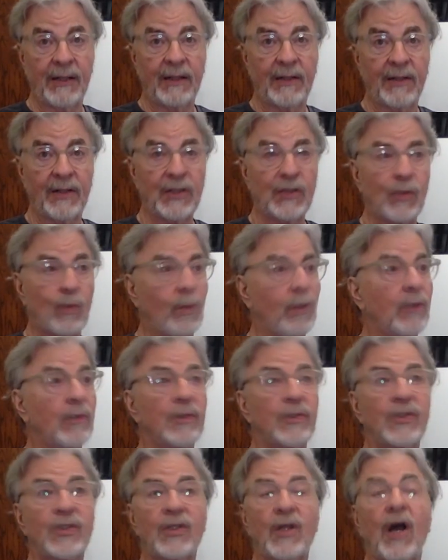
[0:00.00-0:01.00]
These
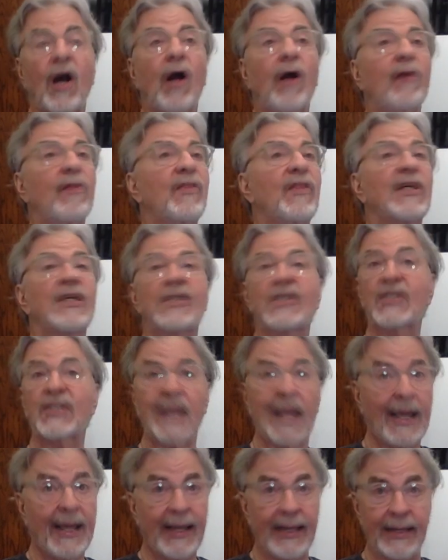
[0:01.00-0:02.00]
words are the
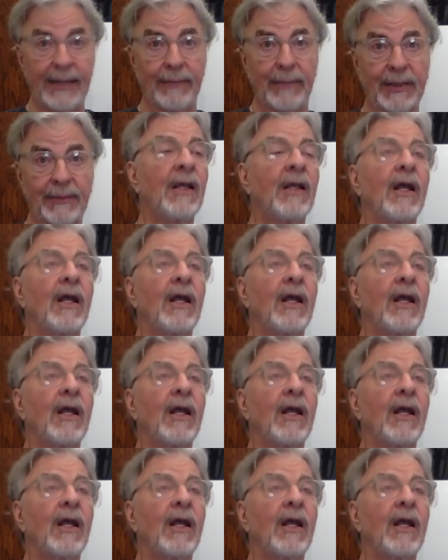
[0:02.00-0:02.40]
same.